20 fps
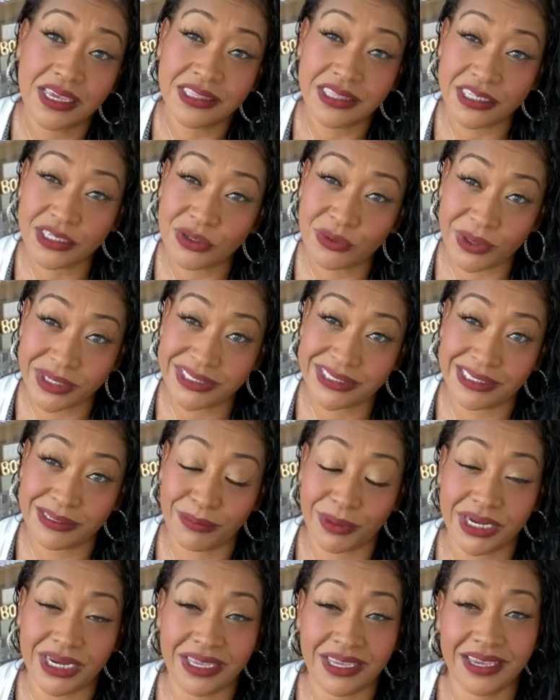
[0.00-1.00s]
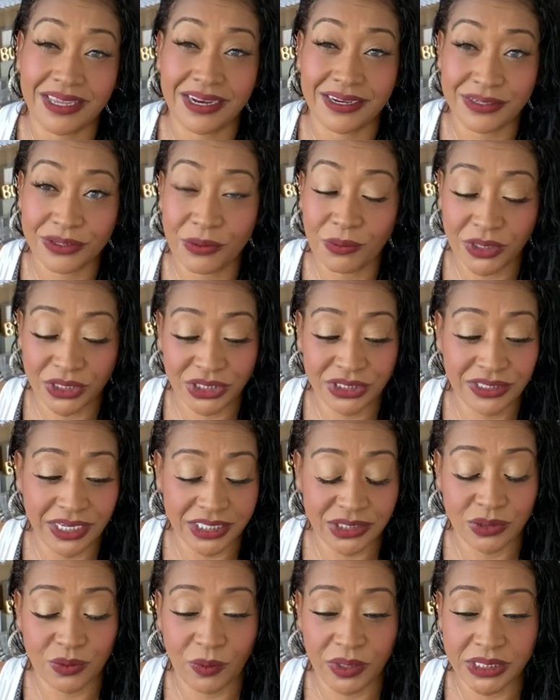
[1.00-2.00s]
then you're wasting money. And I don't want you
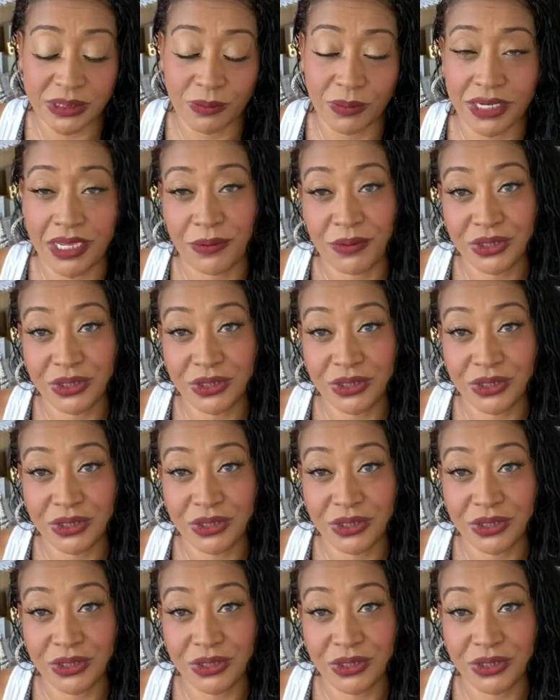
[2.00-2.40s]
guys to waste money.